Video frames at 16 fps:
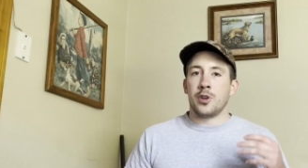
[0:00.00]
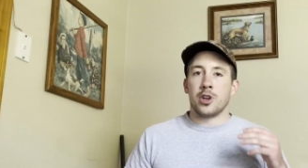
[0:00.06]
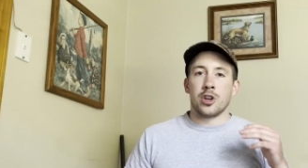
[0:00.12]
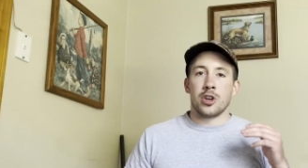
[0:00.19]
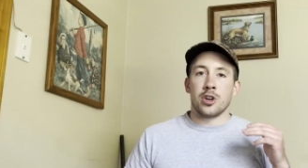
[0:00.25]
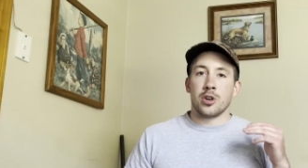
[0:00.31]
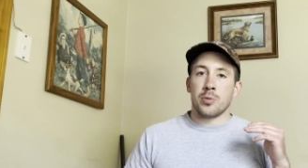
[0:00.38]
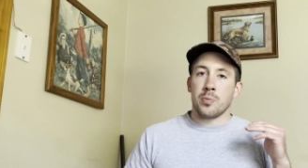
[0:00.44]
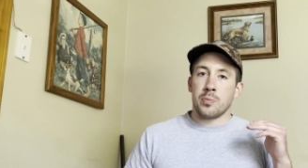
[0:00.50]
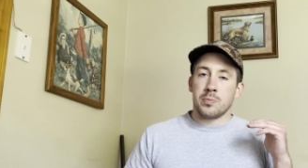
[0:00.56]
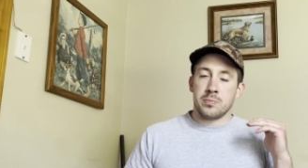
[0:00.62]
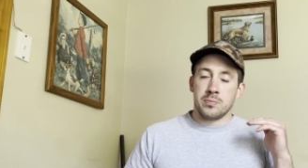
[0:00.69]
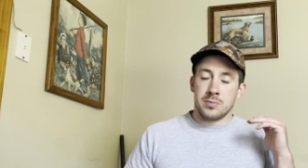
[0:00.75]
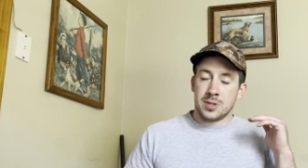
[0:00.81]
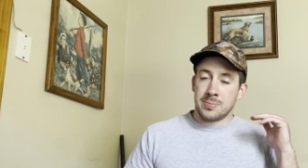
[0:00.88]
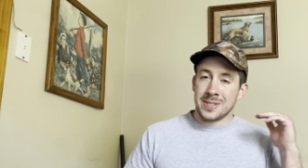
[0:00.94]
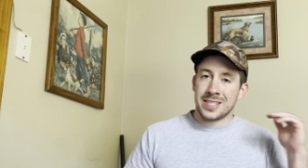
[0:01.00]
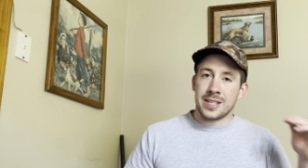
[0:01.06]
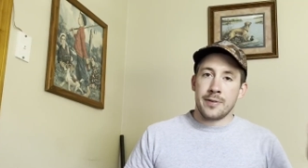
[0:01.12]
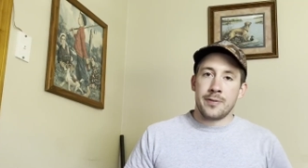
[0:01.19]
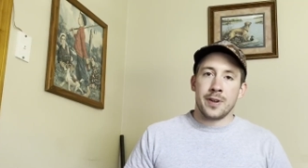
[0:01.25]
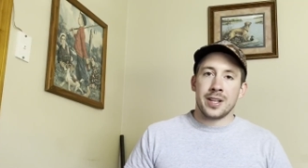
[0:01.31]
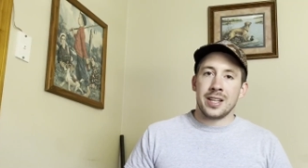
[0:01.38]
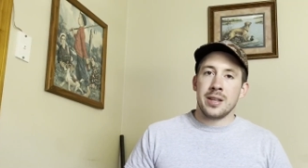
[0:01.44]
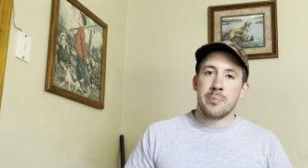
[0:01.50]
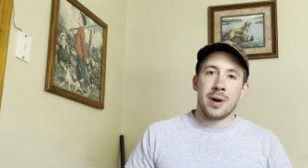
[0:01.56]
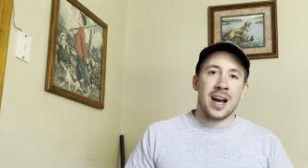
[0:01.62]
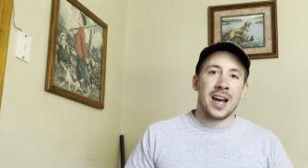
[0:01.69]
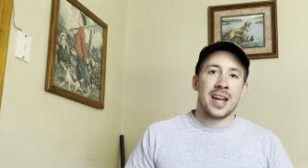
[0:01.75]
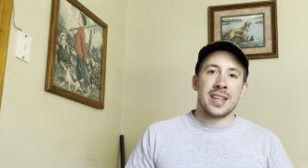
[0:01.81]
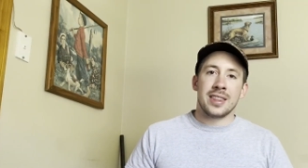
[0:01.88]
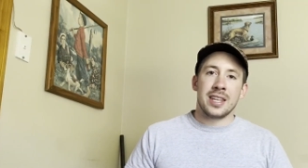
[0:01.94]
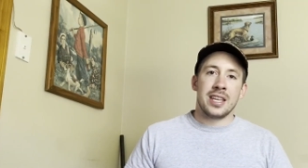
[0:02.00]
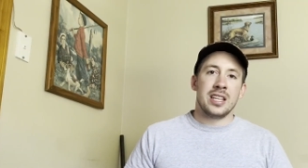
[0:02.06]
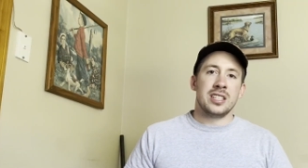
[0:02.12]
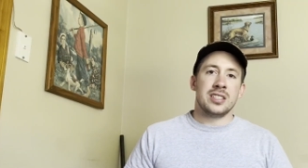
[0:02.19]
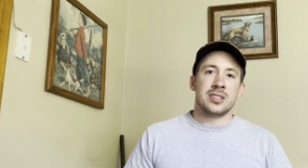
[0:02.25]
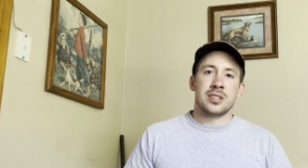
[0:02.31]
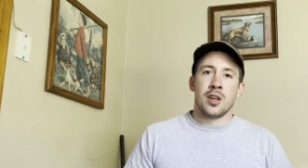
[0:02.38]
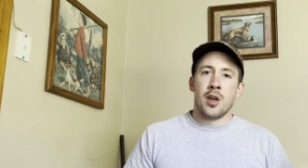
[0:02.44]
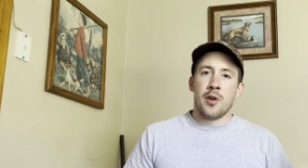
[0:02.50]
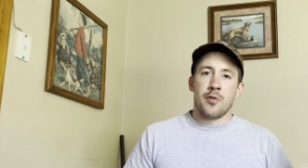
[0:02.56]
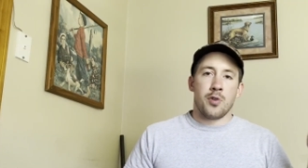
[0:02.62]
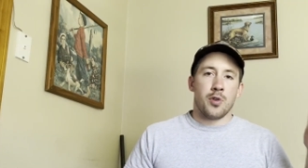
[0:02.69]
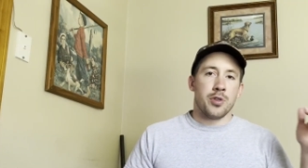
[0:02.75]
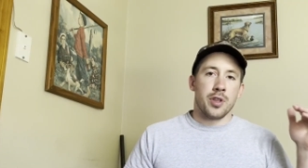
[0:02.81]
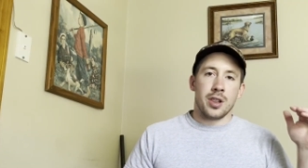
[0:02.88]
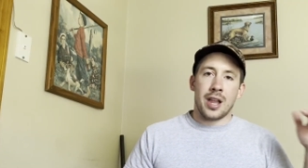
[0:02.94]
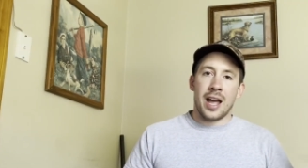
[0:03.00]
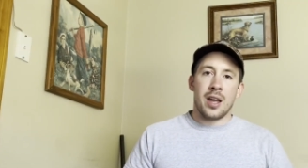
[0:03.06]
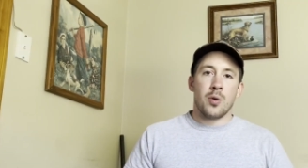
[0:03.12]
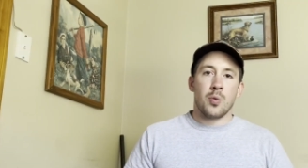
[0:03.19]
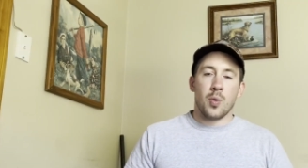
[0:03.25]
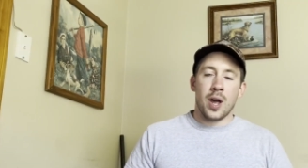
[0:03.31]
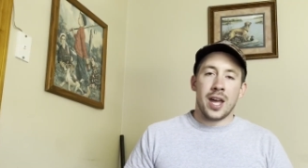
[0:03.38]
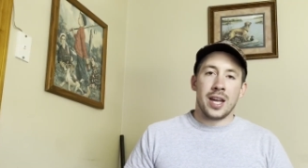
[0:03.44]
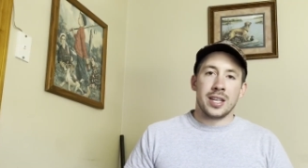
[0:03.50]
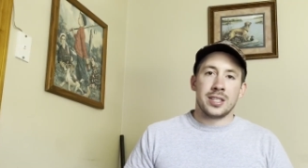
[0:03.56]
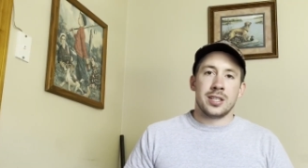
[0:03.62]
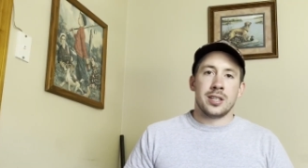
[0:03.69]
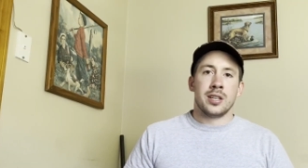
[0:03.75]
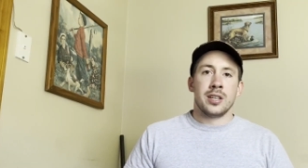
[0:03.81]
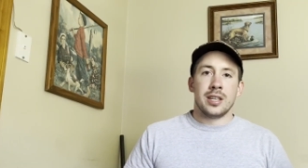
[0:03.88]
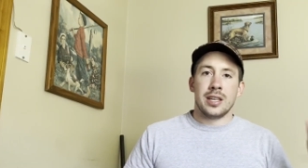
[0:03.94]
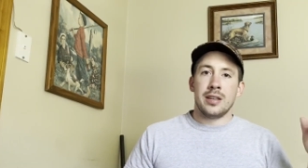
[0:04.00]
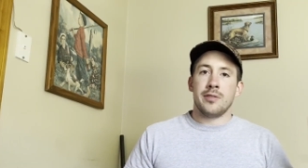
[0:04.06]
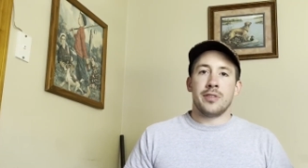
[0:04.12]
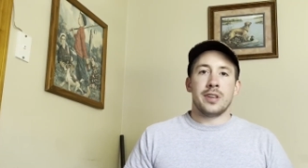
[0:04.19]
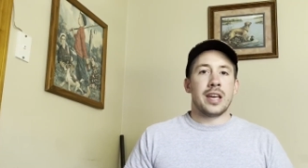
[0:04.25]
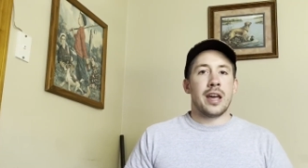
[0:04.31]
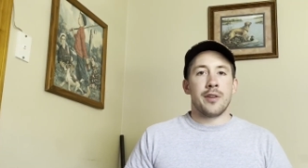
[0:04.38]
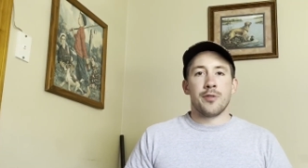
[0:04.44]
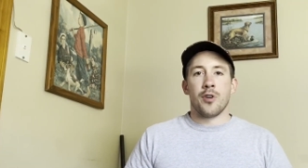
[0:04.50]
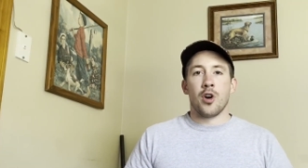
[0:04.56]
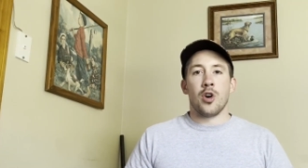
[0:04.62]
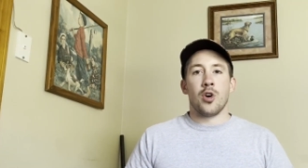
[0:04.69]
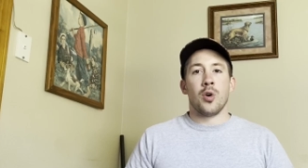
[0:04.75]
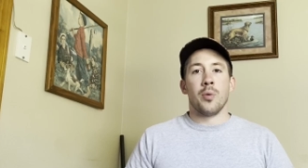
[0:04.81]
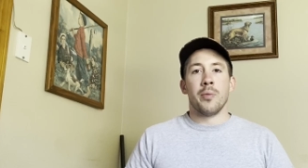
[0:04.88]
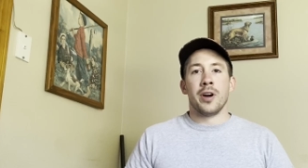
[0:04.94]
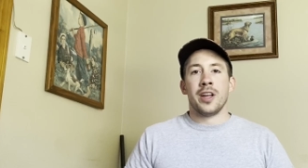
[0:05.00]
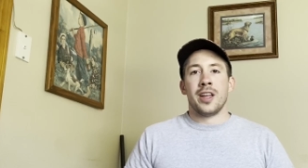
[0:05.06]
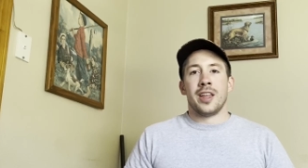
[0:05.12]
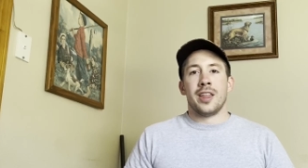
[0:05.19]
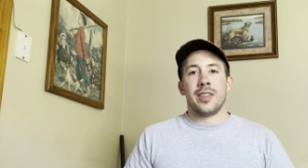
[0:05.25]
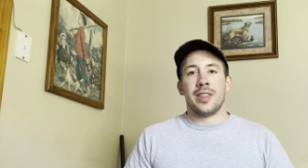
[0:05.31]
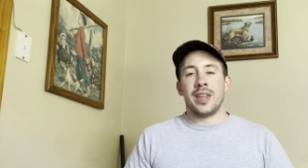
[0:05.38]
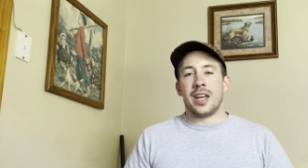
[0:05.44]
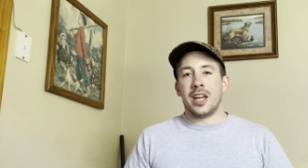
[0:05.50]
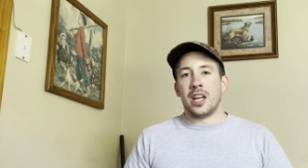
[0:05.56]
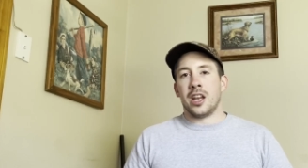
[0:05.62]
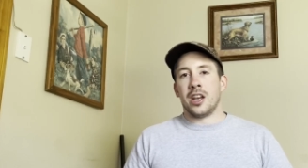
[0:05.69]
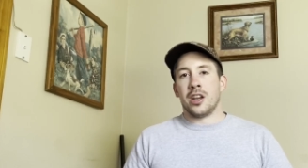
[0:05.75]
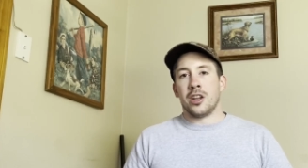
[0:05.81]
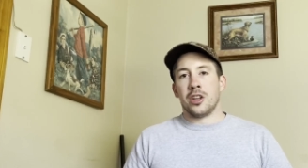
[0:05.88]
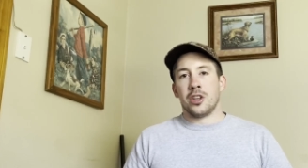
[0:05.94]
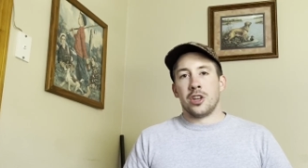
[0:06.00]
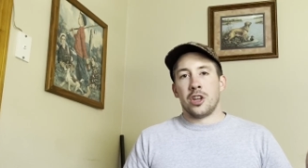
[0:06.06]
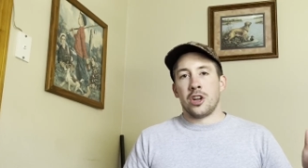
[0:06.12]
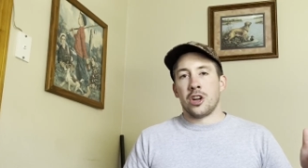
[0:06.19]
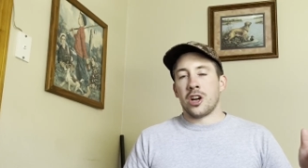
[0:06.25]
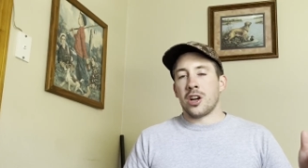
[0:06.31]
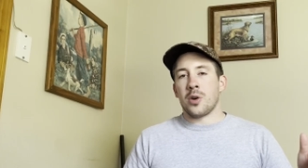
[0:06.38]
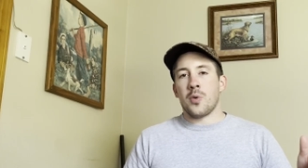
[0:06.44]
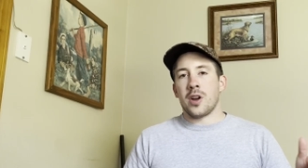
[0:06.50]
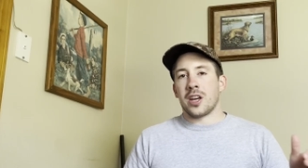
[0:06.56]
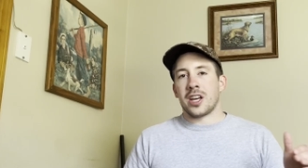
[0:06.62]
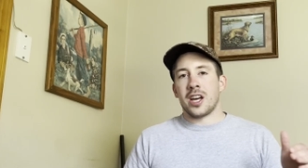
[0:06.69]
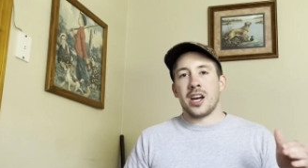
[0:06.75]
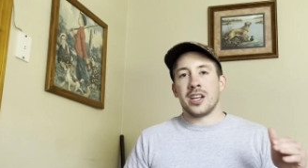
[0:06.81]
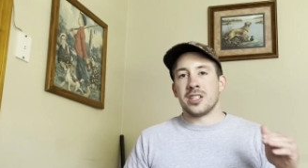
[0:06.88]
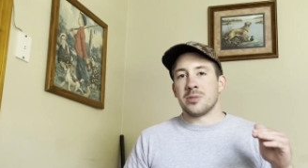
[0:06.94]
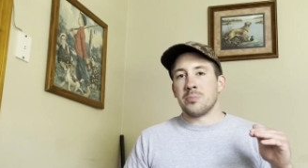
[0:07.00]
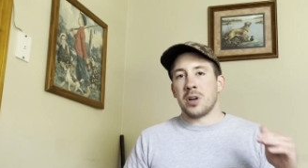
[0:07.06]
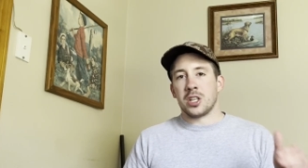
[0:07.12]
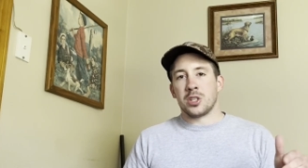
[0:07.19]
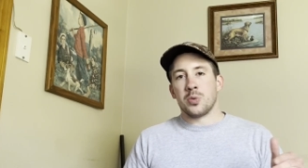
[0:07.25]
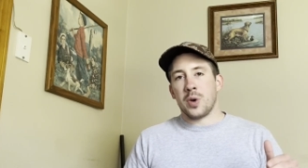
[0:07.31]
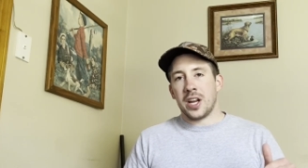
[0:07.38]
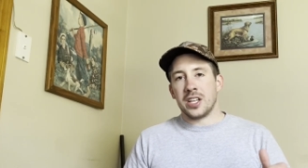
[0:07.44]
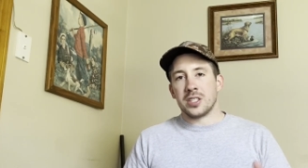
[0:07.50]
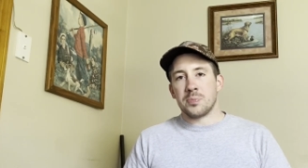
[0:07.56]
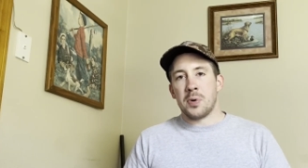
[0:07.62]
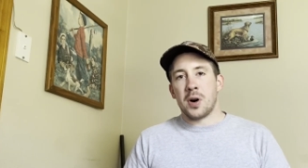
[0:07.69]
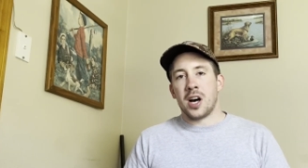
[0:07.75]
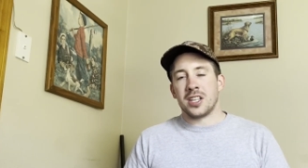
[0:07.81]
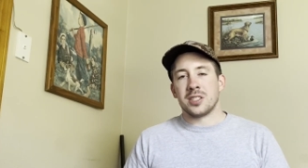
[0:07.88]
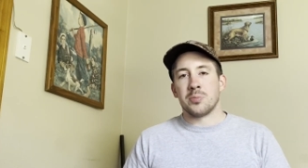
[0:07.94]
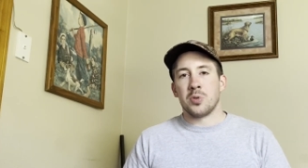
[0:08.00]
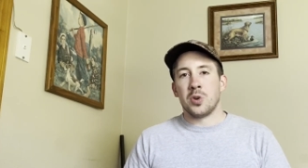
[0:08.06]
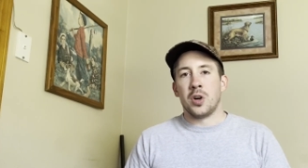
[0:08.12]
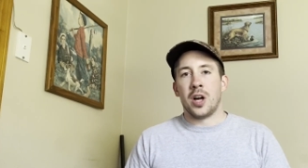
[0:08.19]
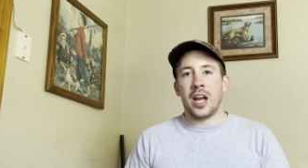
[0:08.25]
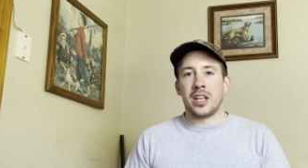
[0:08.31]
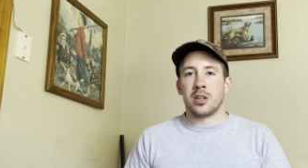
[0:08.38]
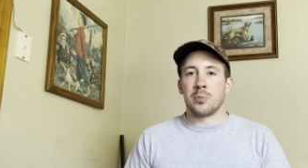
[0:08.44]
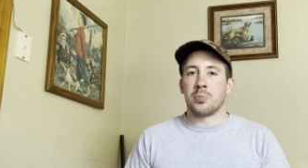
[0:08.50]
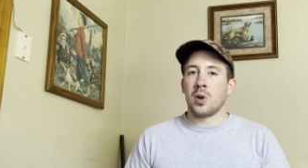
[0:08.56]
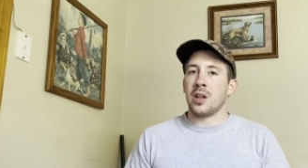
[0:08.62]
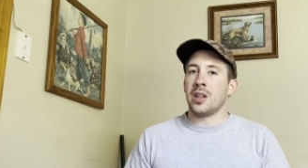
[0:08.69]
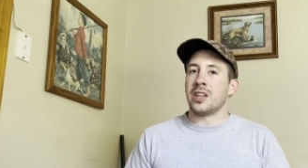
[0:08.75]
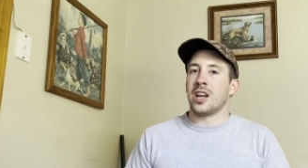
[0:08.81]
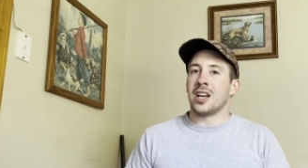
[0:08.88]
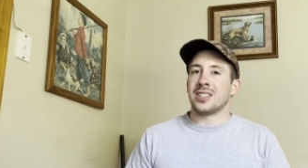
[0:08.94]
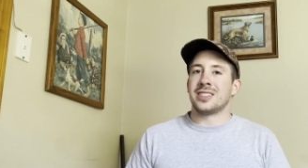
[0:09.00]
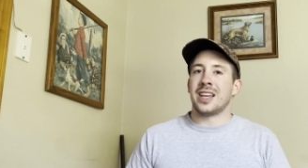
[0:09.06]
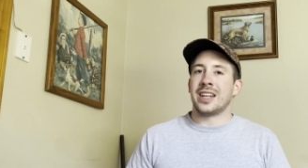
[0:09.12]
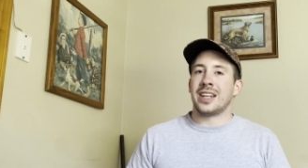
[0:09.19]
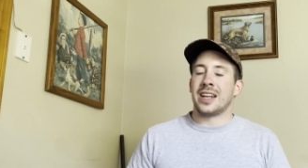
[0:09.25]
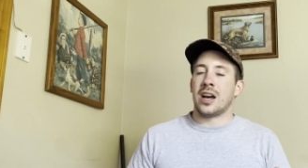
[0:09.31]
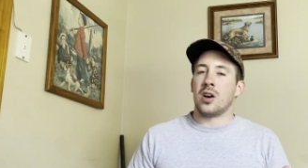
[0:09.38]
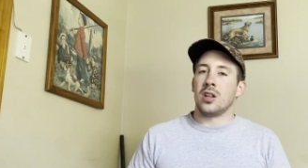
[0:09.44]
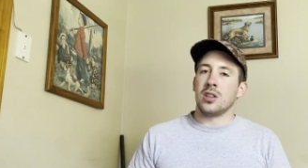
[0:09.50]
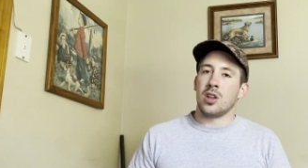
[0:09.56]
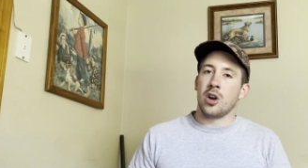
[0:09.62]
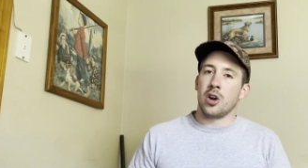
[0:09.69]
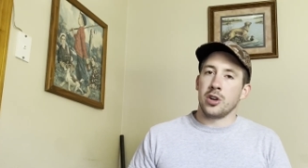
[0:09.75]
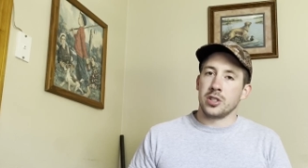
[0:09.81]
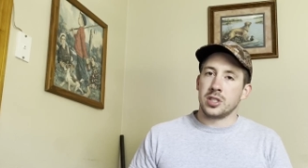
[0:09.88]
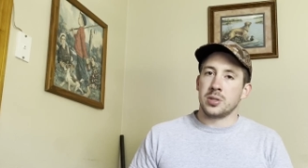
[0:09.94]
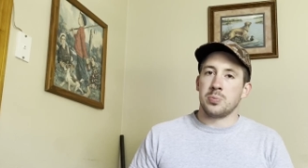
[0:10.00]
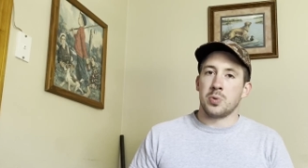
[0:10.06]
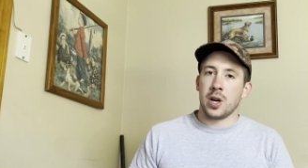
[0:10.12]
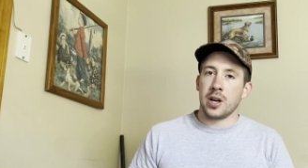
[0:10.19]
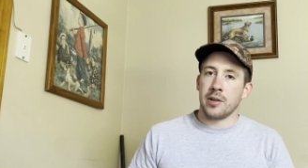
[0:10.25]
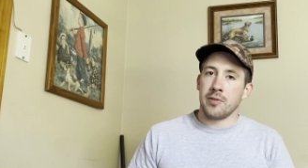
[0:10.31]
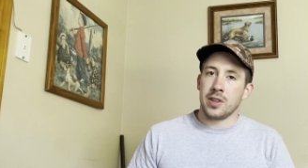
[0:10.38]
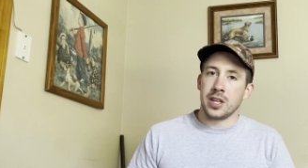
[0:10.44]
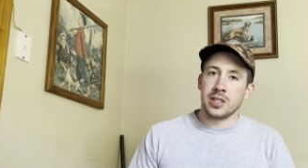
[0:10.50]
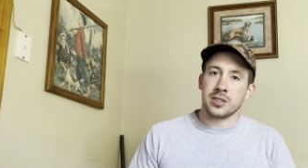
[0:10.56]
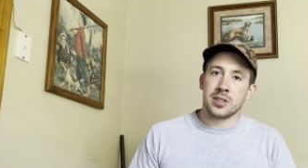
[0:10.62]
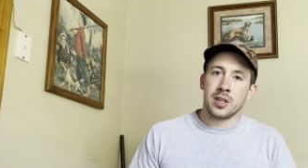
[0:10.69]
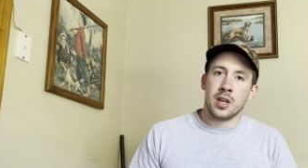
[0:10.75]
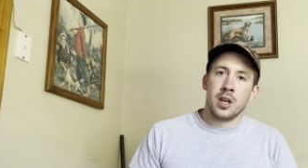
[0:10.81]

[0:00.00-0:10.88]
you're specifically buying these for the lightweight EVA foam, then you're going to want to cut as much weight as possible, and you're probably not setting out a large spread of these.